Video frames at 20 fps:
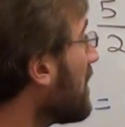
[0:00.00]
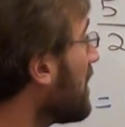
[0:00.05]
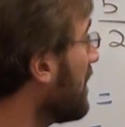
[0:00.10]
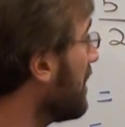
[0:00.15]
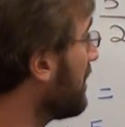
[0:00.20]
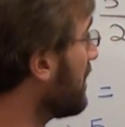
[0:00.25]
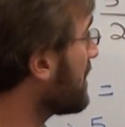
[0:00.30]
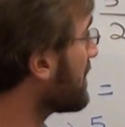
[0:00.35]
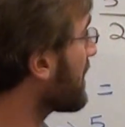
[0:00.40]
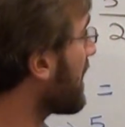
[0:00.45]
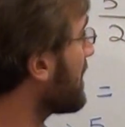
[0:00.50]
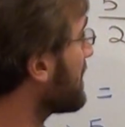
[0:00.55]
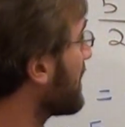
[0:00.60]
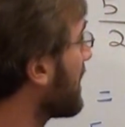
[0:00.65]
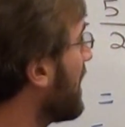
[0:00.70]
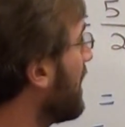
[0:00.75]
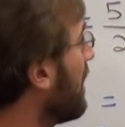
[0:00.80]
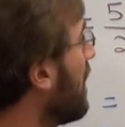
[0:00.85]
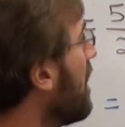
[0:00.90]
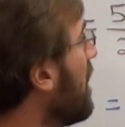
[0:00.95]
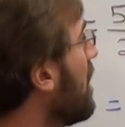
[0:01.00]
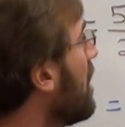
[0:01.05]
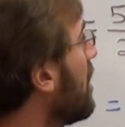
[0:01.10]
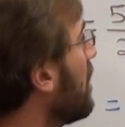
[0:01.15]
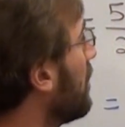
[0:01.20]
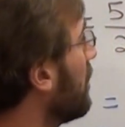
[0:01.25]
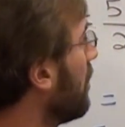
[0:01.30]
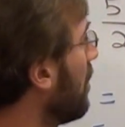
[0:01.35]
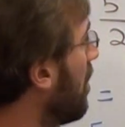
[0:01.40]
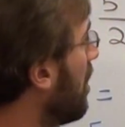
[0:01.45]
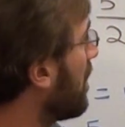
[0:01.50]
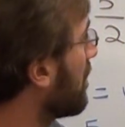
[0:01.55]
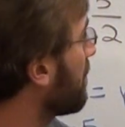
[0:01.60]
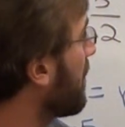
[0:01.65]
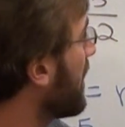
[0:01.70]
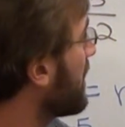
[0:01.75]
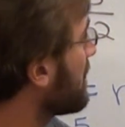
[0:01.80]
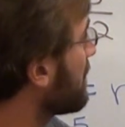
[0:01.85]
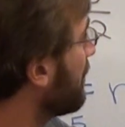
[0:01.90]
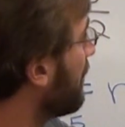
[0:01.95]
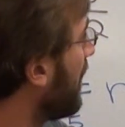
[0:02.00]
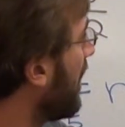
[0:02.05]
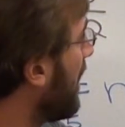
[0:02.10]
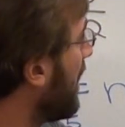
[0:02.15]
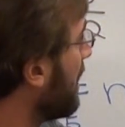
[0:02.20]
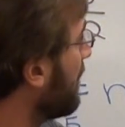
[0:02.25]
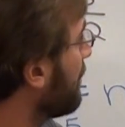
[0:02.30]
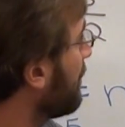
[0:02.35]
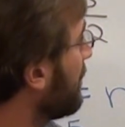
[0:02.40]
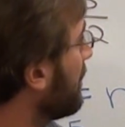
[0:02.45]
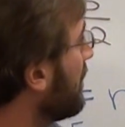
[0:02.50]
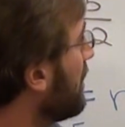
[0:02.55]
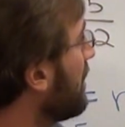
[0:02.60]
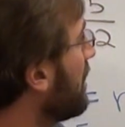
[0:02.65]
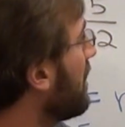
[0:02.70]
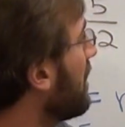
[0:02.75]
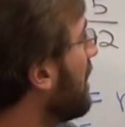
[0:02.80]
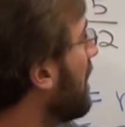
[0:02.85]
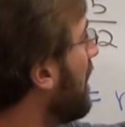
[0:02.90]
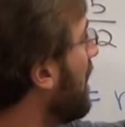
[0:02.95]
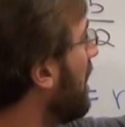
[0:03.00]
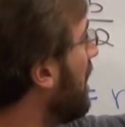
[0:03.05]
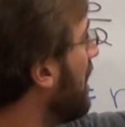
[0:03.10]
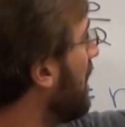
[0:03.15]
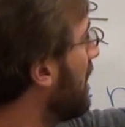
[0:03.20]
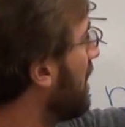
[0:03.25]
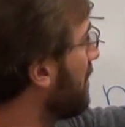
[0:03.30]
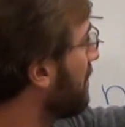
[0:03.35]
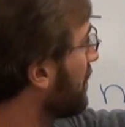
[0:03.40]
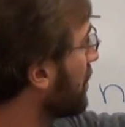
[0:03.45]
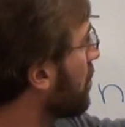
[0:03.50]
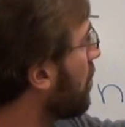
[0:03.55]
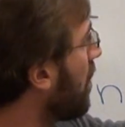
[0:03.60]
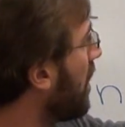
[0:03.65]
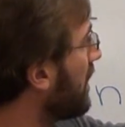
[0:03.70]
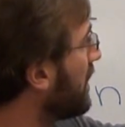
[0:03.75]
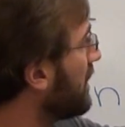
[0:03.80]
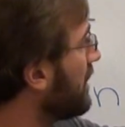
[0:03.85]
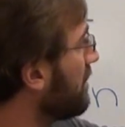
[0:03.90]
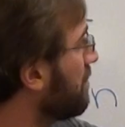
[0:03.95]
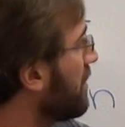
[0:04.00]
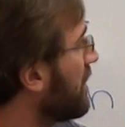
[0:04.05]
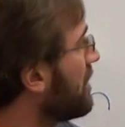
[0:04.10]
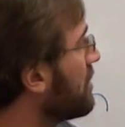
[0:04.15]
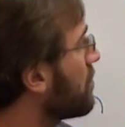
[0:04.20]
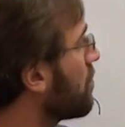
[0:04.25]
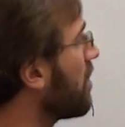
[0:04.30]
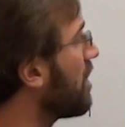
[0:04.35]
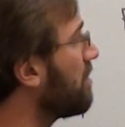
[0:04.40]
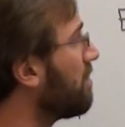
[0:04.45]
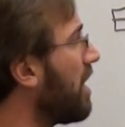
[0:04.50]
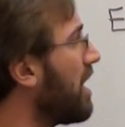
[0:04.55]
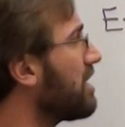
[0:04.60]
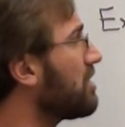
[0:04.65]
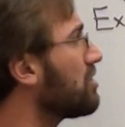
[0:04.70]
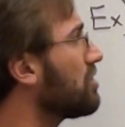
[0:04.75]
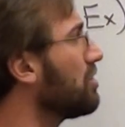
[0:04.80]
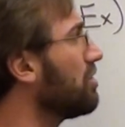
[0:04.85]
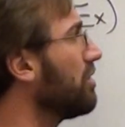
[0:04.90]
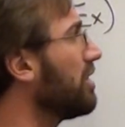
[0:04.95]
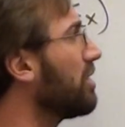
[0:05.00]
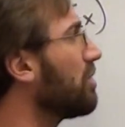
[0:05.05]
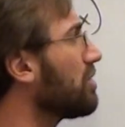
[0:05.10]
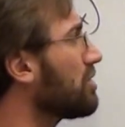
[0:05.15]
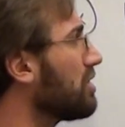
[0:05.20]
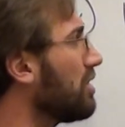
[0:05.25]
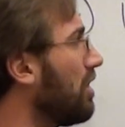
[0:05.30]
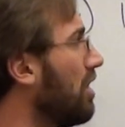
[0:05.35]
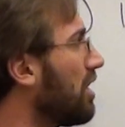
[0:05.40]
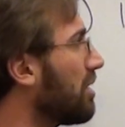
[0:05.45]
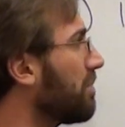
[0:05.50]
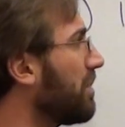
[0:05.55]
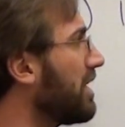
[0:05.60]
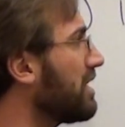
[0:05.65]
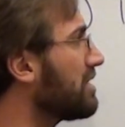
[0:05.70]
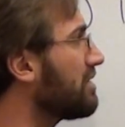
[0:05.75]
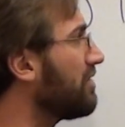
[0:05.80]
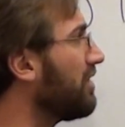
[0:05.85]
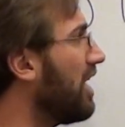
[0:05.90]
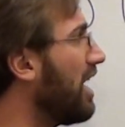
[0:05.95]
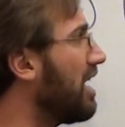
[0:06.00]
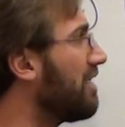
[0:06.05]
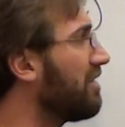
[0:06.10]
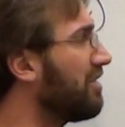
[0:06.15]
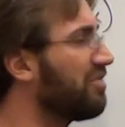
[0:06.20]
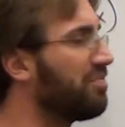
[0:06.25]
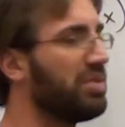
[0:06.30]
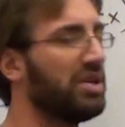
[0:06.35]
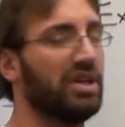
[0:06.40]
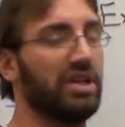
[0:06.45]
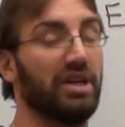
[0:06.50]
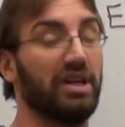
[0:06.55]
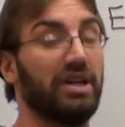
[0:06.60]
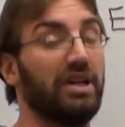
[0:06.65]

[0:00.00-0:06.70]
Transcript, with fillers: In this case, I got log base 5 uh, the quantity p squared minus 2 equals log base 5 of p.